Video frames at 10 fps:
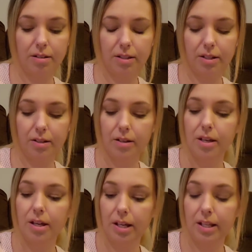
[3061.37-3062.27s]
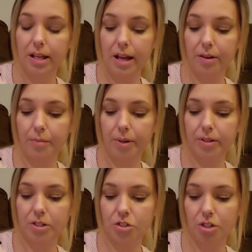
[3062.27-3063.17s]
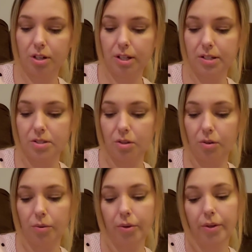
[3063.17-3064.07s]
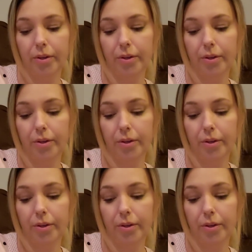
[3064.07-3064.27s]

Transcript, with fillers: on there and they had them marked as Shawnee. So